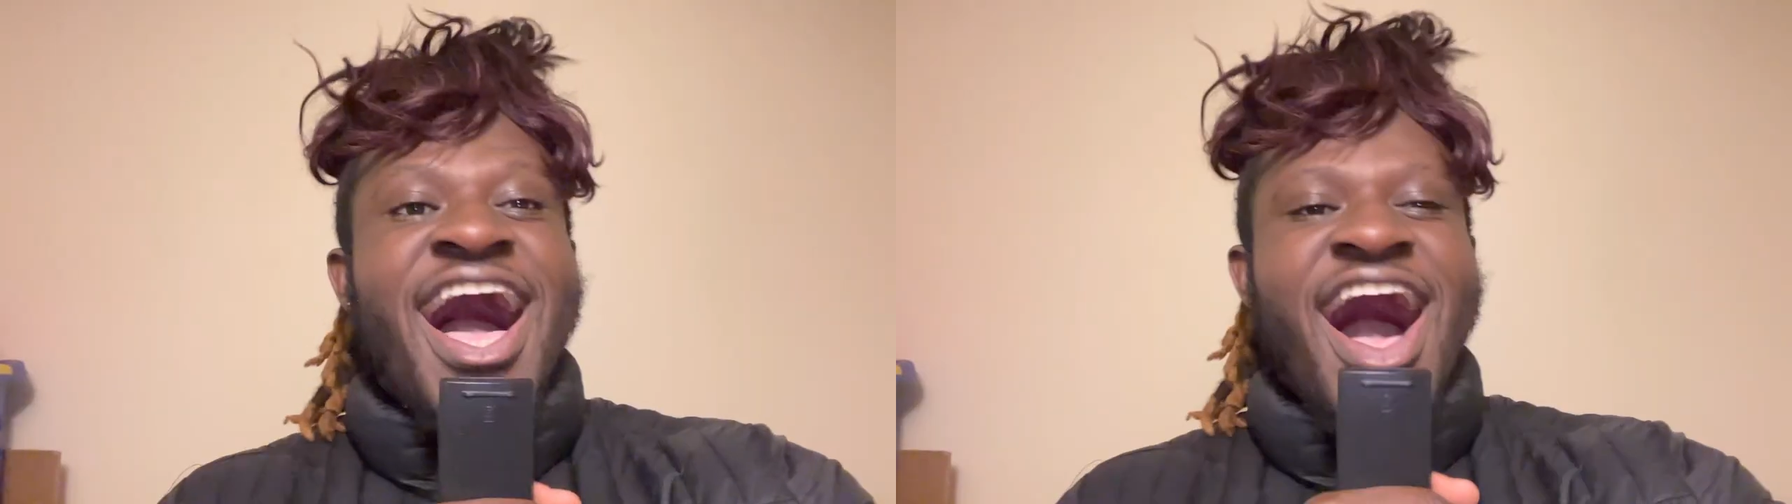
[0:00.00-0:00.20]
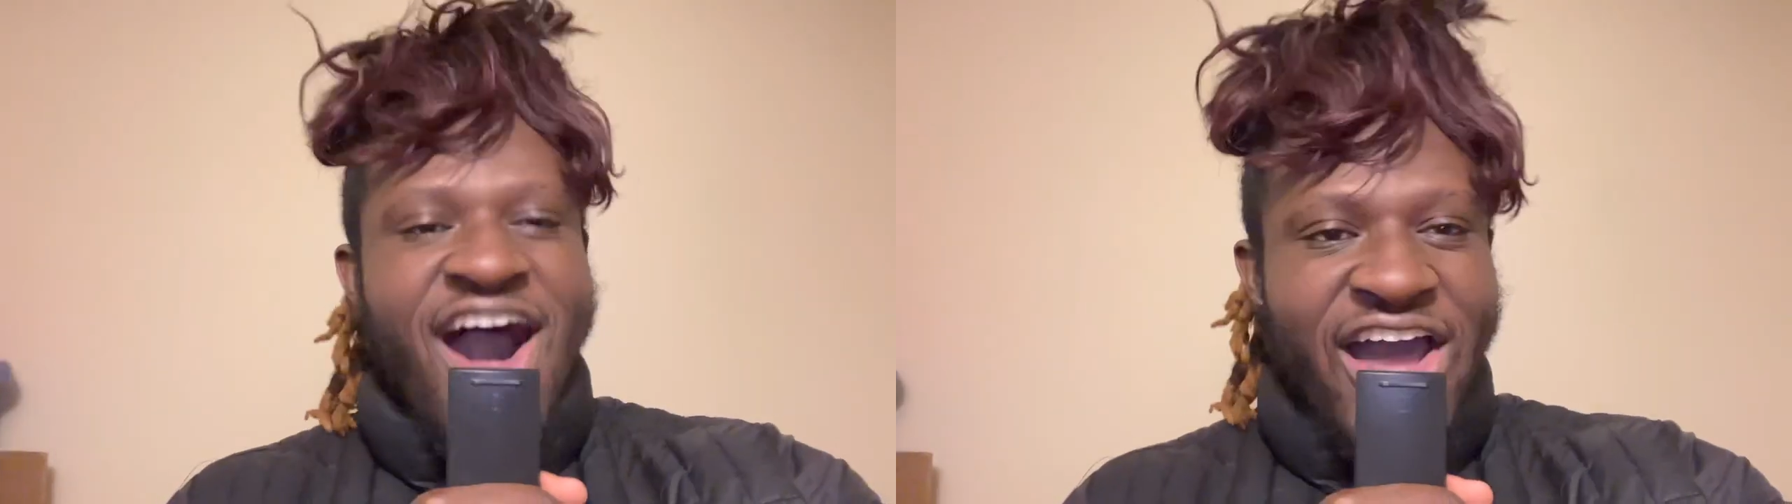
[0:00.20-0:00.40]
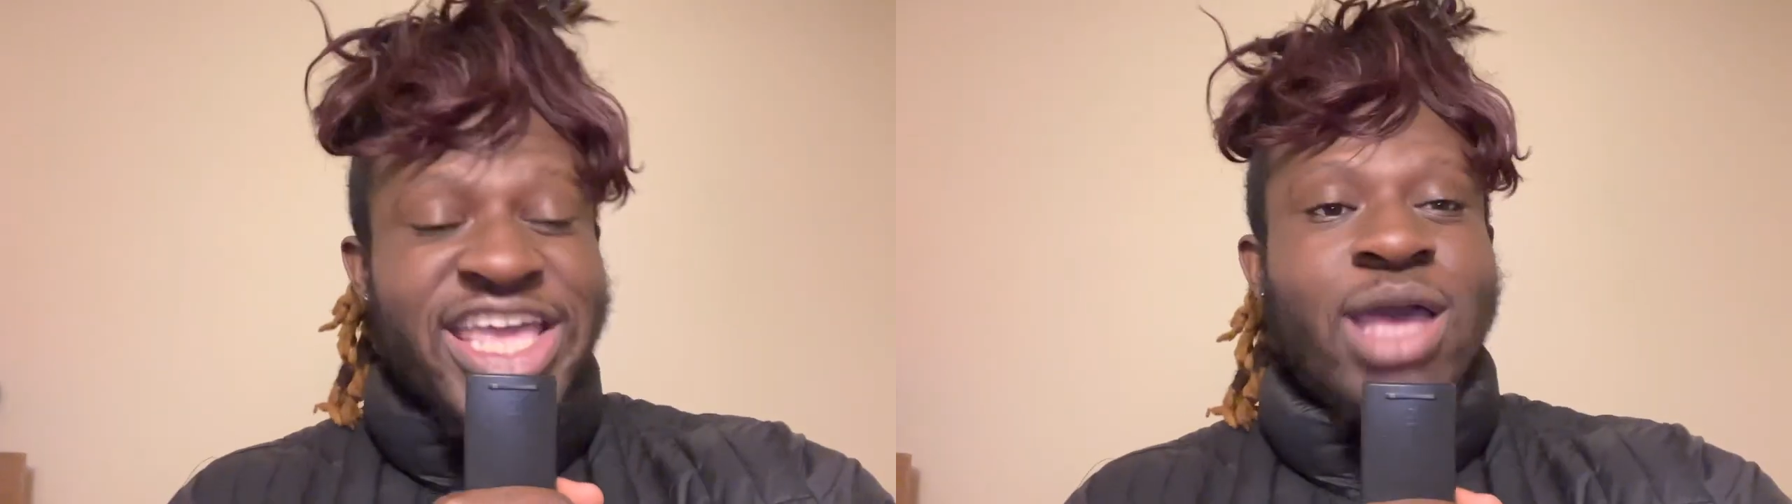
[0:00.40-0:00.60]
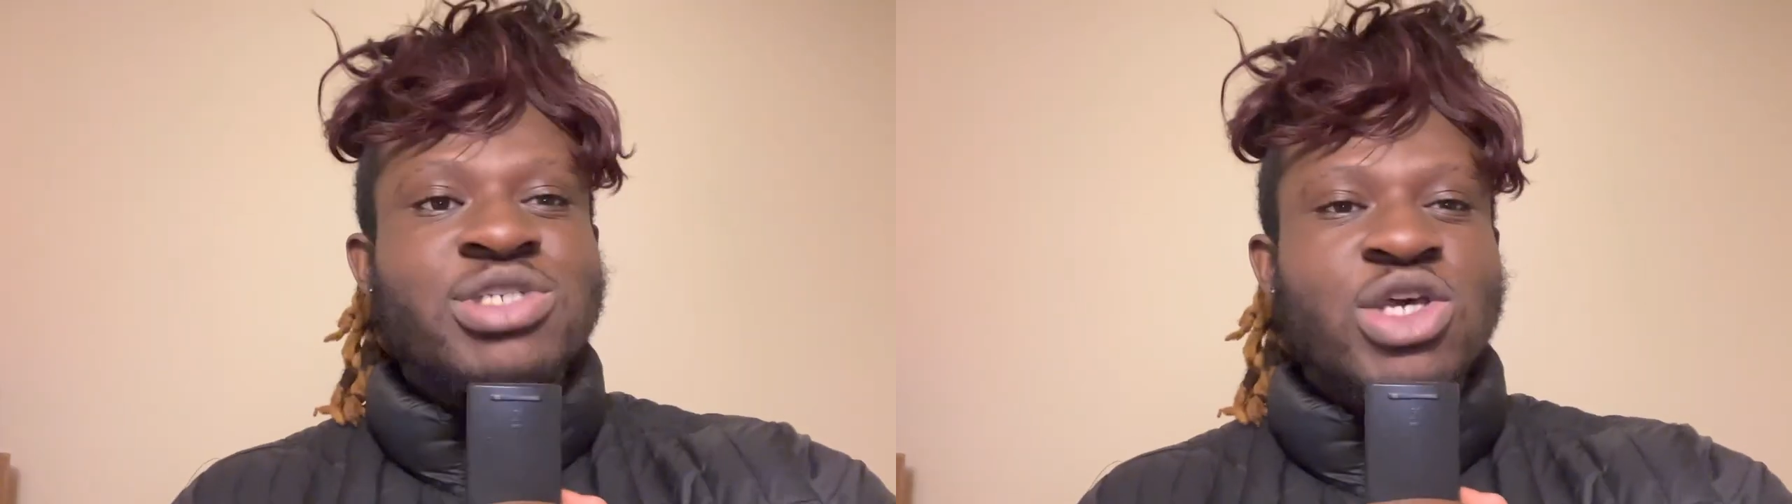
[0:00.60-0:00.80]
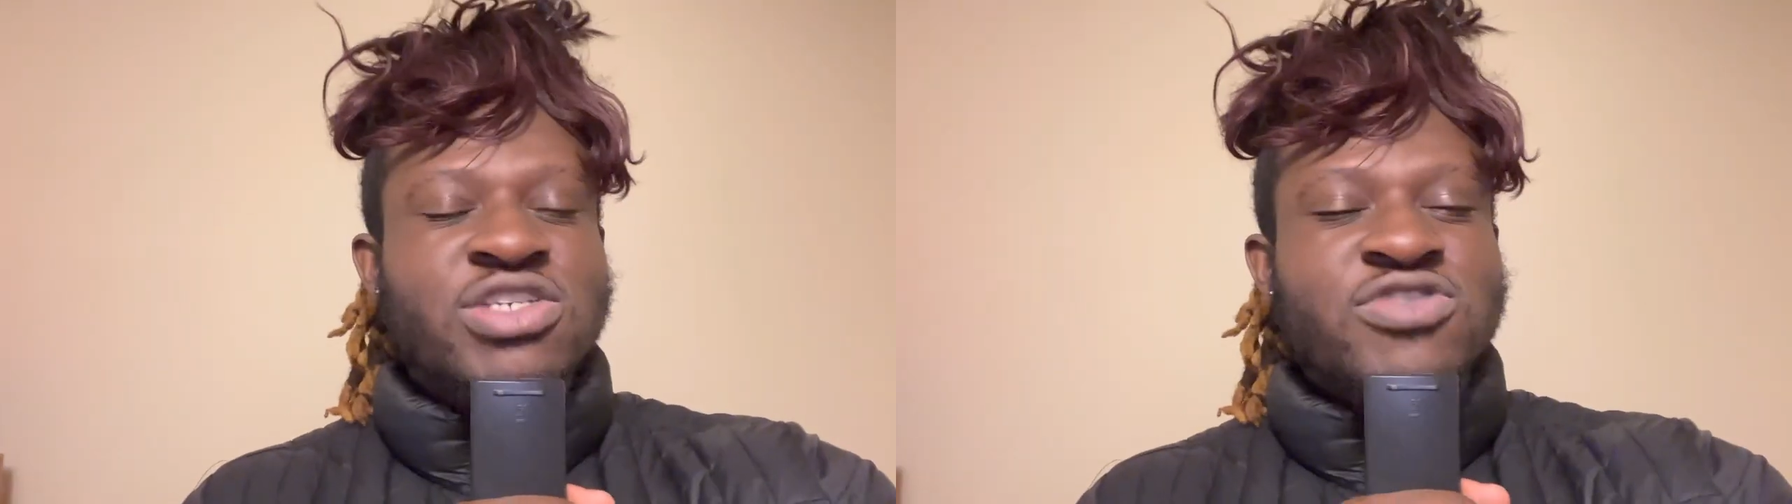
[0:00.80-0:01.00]
I am
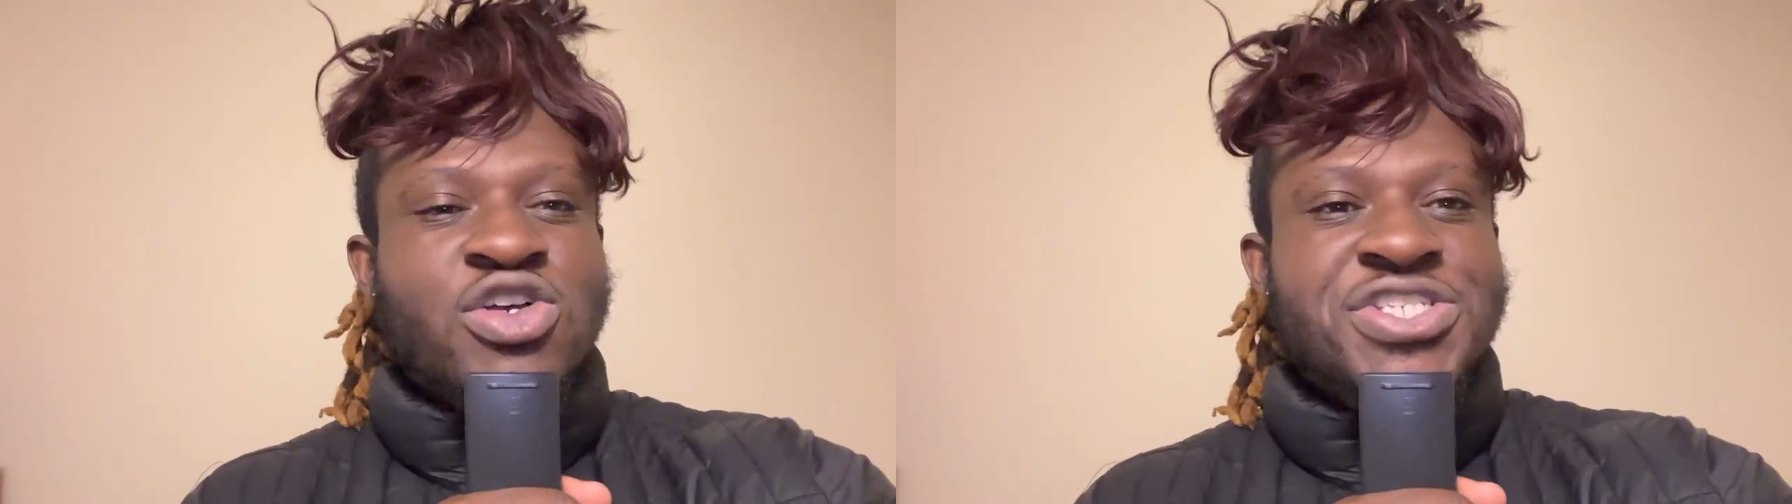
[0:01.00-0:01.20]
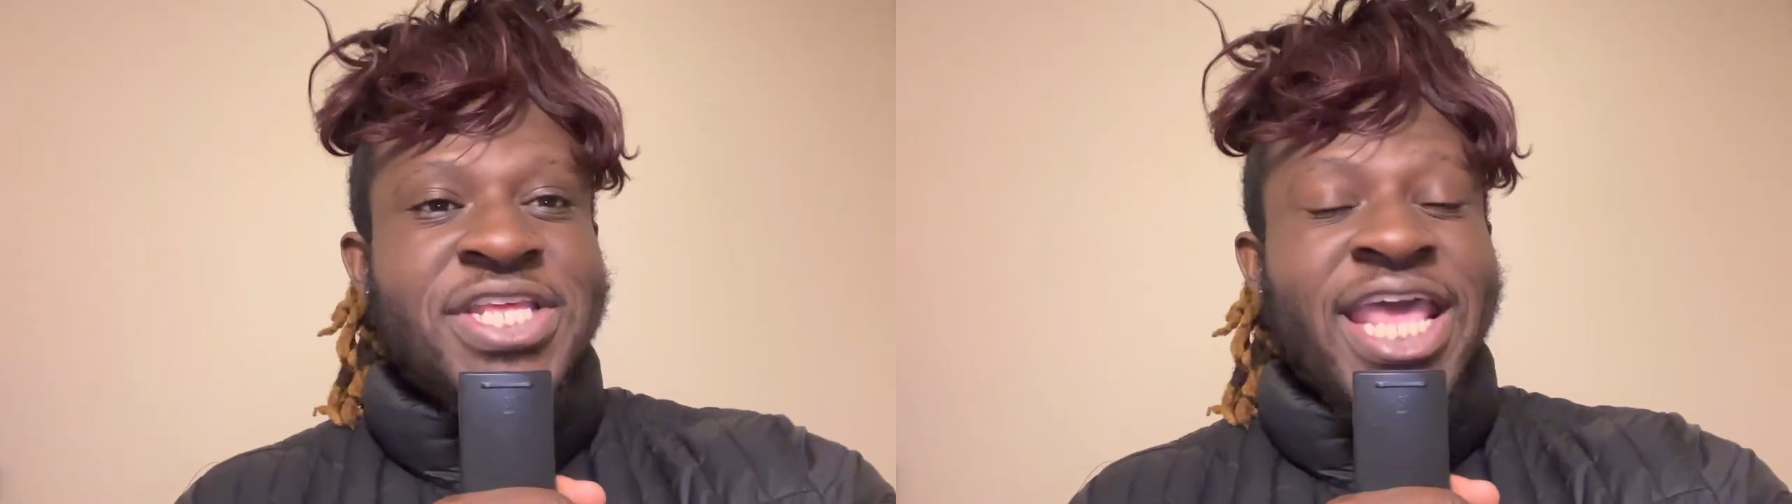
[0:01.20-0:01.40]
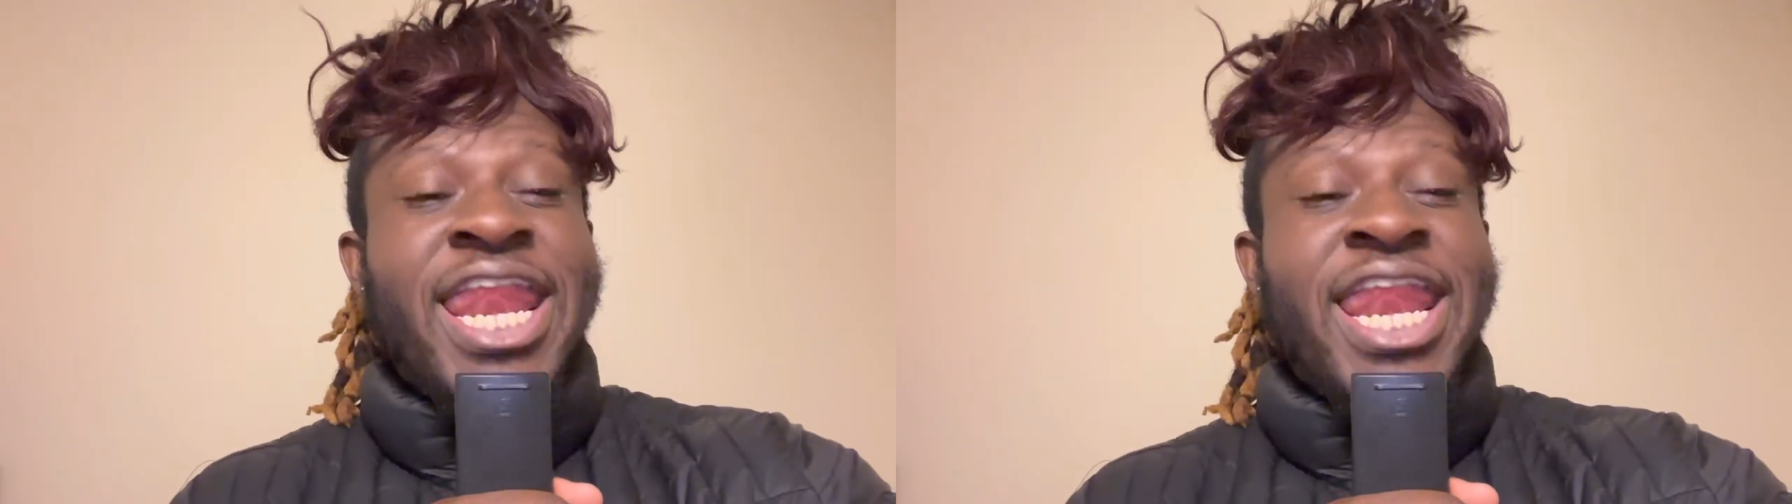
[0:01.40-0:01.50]
Joseph Johnson,